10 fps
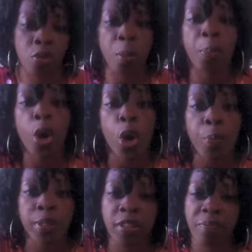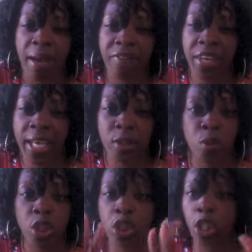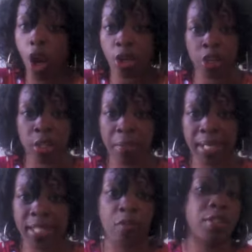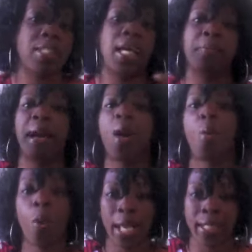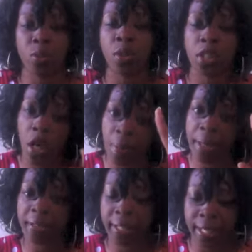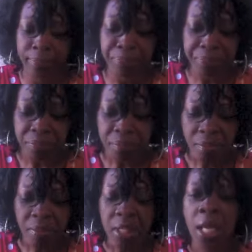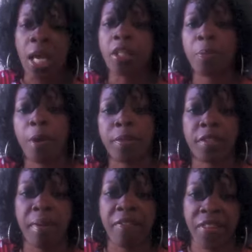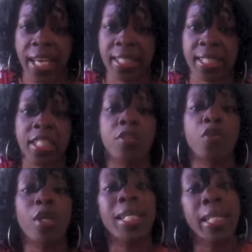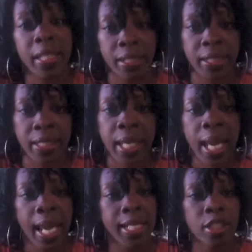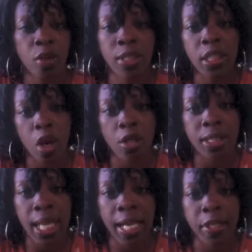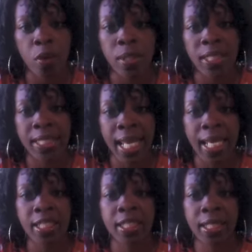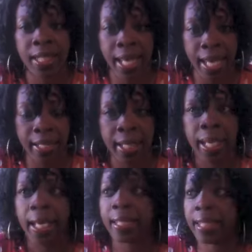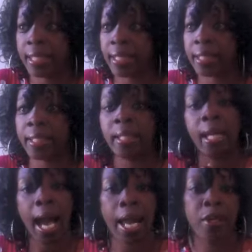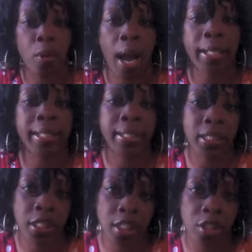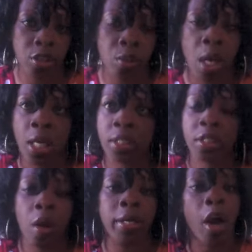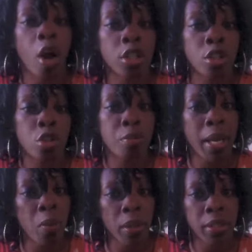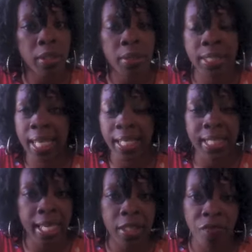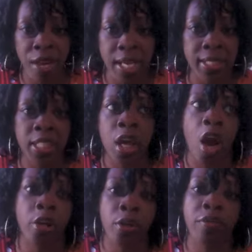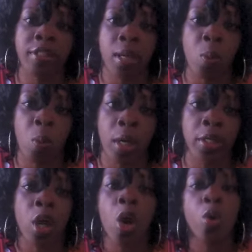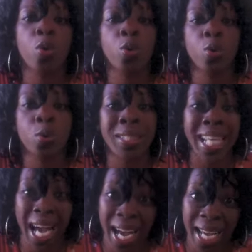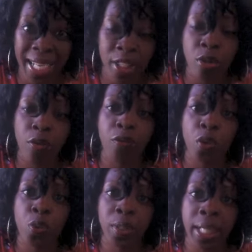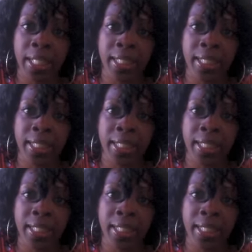the purpose of my fast, which is larger than myself, it's not about weight. We'll talk about that. The purpose of my fast is for healing. And so as long as I know it's attached to that, then I know I can continue. So, and also you may want to dedicate the fast in honor of someone who died to a food-related